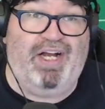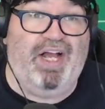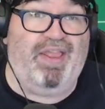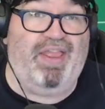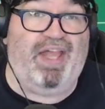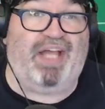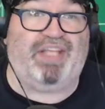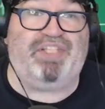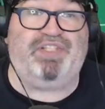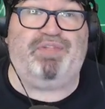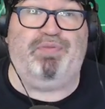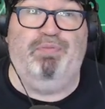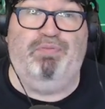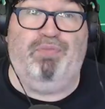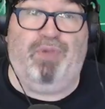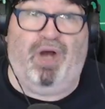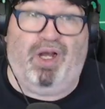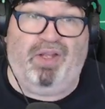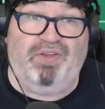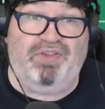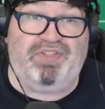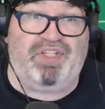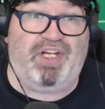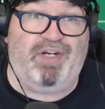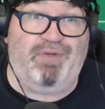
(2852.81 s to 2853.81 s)
That's
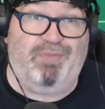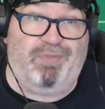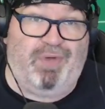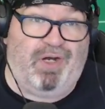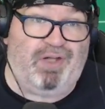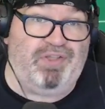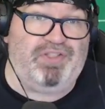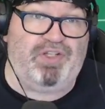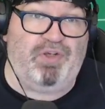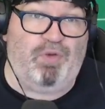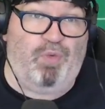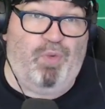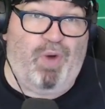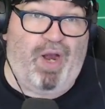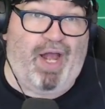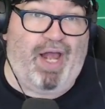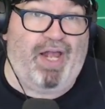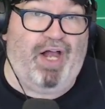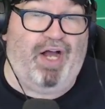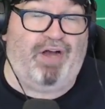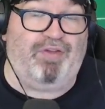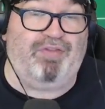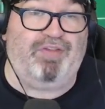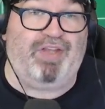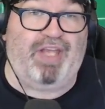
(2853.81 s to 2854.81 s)
months and months
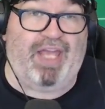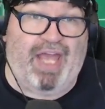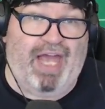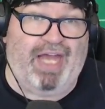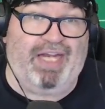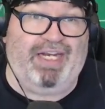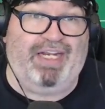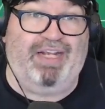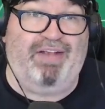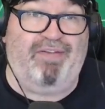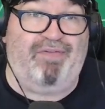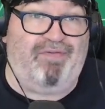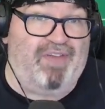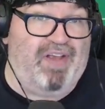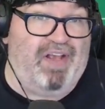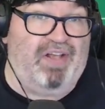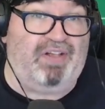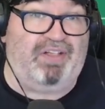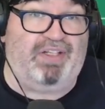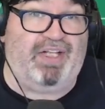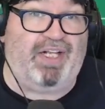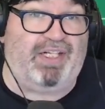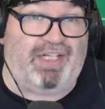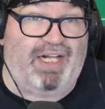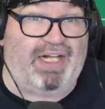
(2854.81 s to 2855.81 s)
away of Kenny
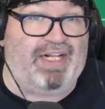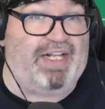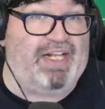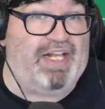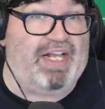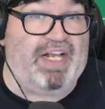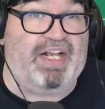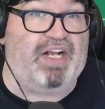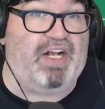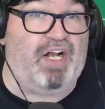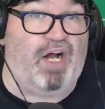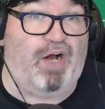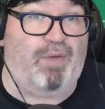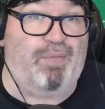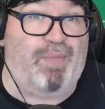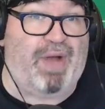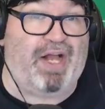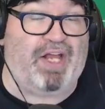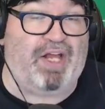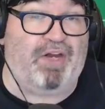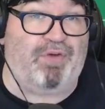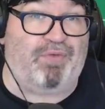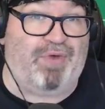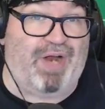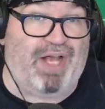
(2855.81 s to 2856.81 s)
feeling like he can come
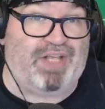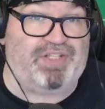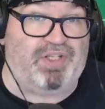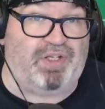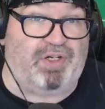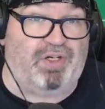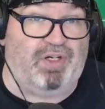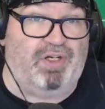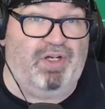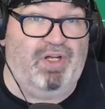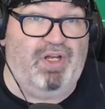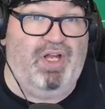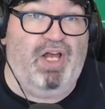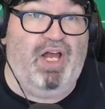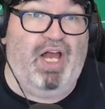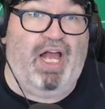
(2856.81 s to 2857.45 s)
back and wrestle.